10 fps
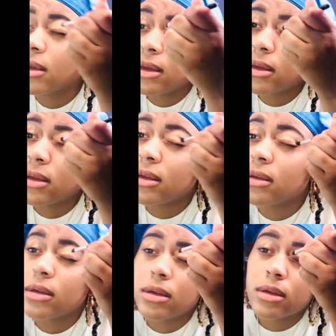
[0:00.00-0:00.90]
probably in the
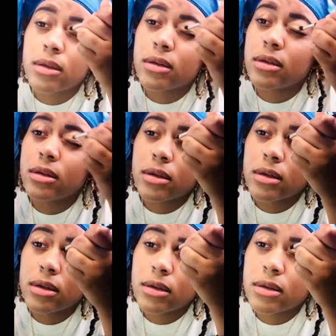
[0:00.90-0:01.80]
description box
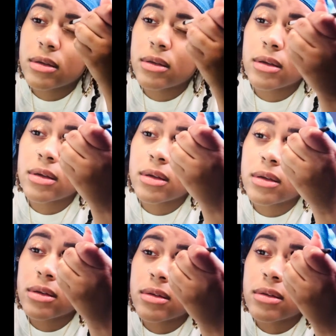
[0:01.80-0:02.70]
below and
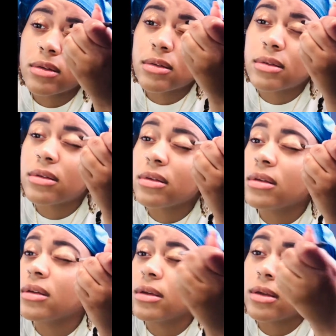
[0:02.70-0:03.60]
probably on
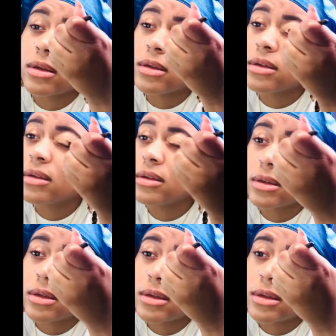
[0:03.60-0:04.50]
my beauty page on
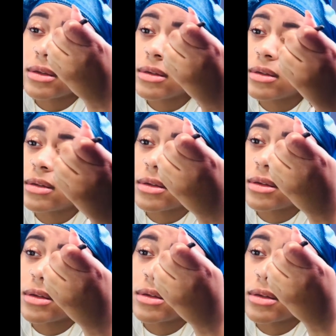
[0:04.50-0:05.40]
Instagram,
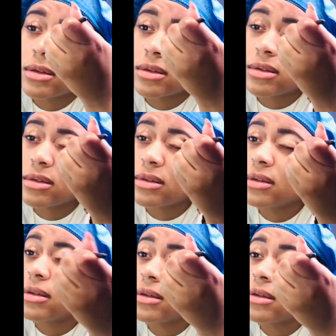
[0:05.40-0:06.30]
Diamonds Beauty Bar.
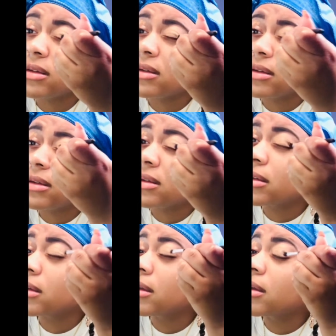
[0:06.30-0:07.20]
If you don't
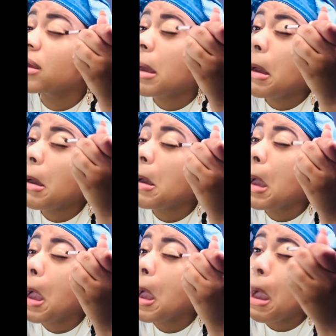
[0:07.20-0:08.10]
follow me, you should
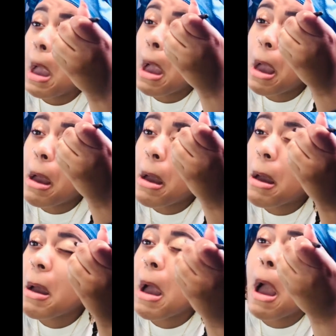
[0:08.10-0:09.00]
follow me, and my
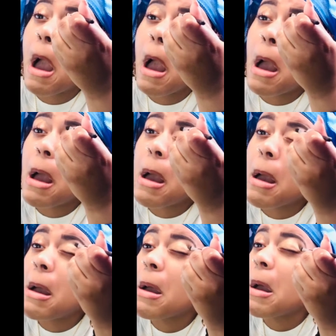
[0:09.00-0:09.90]
main page is
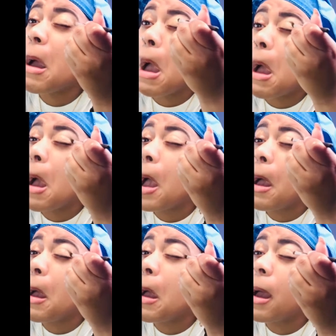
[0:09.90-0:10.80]
Diamonds Are
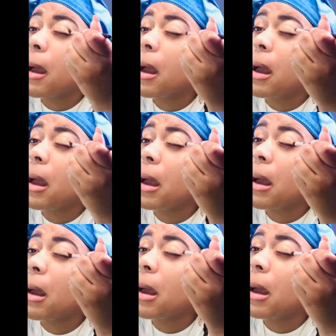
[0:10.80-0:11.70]
Forever.
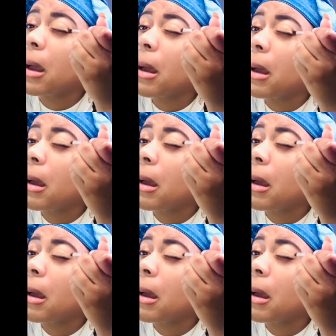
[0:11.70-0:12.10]
They're in my